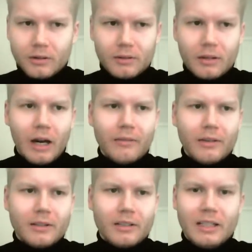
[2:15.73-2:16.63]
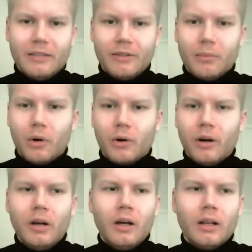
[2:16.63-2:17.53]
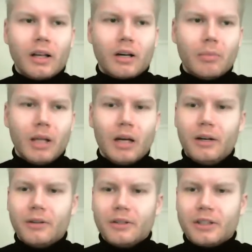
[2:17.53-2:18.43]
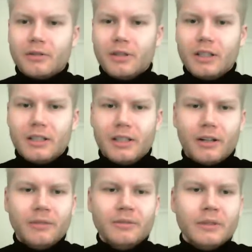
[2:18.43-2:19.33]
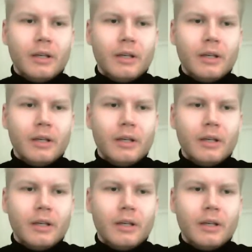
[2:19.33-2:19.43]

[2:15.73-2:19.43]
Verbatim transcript: have see even more like blood on the streets here.